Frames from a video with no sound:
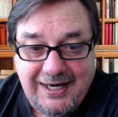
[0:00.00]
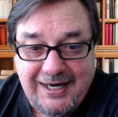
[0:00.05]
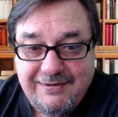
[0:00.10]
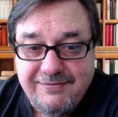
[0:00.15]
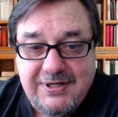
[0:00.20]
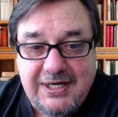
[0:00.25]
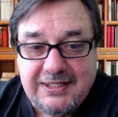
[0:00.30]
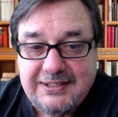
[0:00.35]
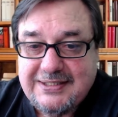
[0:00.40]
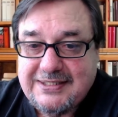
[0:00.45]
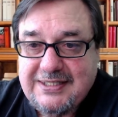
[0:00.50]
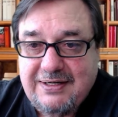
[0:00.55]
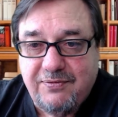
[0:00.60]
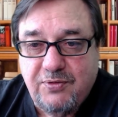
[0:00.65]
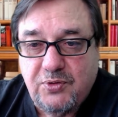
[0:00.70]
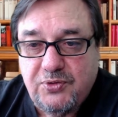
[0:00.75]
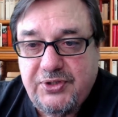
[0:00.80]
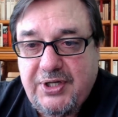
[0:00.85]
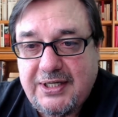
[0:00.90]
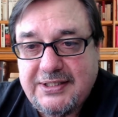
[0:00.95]
I've got
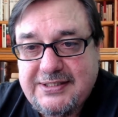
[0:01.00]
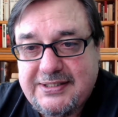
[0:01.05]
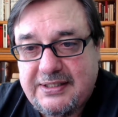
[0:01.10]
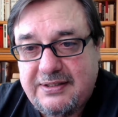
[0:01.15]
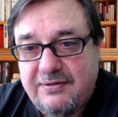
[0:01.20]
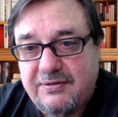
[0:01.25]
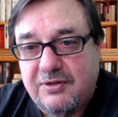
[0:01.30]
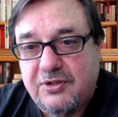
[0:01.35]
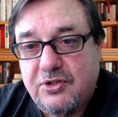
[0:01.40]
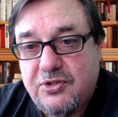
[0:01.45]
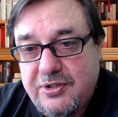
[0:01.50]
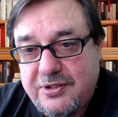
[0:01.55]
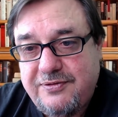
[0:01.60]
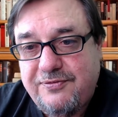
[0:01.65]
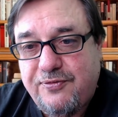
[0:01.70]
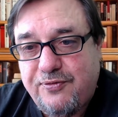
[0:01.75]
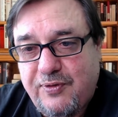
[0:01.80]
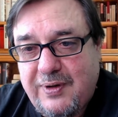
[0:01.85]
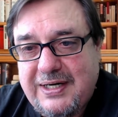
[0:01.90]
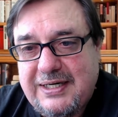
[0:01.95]
several dozen good
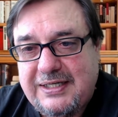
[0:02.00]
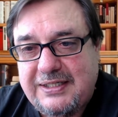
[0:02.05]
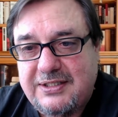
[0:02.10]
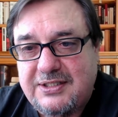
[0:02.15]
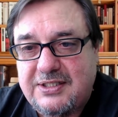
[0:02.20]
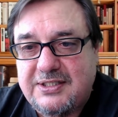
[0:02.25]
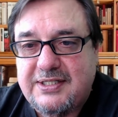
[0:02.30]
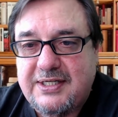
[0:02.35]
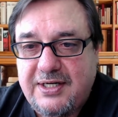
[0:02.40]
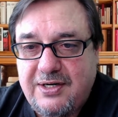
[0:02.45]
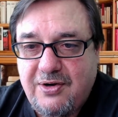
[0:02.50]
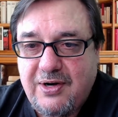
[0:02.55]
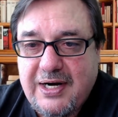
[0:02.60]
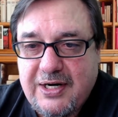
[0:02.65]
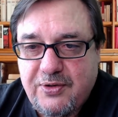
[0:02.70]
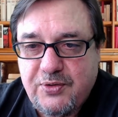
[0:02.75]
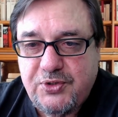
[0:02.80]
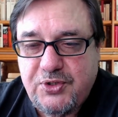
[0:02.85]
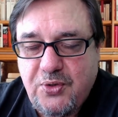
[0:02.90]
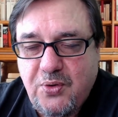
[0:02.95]
friends that are
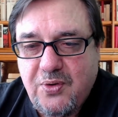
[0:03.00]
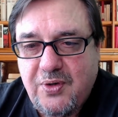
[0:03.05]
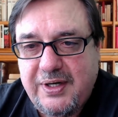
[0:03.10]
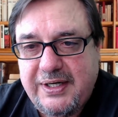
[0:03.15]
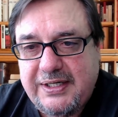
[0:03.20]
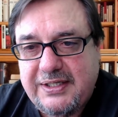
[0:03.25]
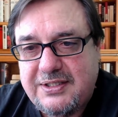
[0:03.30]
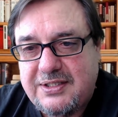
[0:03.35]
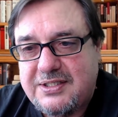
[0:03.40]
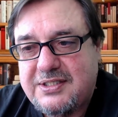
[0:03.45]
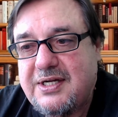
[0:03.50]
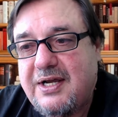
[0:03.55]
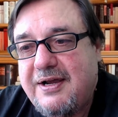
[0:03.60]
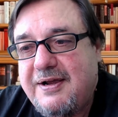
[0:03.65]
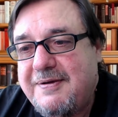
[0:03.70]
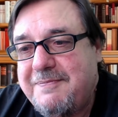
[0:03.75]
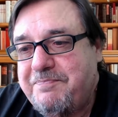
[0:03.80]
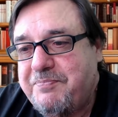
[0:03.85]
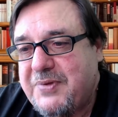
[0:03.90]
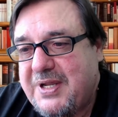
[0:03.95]
Ecuadorians,
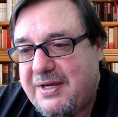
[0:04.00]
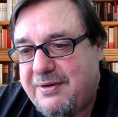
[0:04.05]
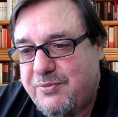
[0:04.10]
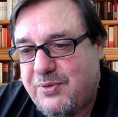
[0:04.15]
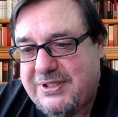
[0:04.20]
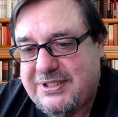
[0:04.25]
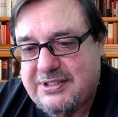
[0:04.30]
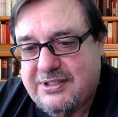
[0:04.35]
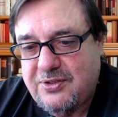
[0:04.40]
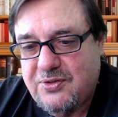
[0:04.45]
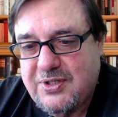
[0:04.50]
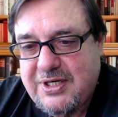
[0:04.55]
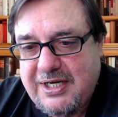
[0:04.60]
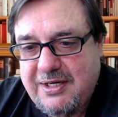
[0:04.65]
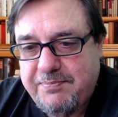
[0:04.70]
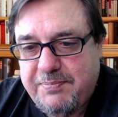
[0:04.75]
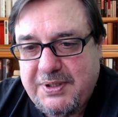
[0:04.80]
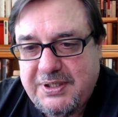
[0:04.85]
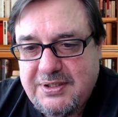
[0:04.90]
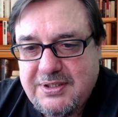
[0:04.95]
and we still
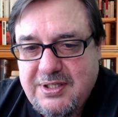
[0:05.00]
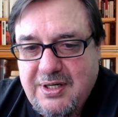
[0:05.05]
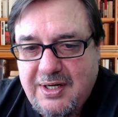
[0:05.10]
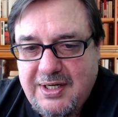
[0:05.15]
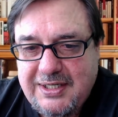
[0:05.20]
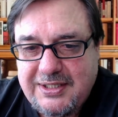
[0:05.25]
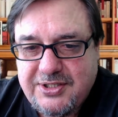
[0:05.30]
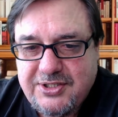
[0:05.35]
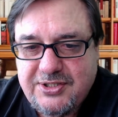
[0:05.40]
keep in touch.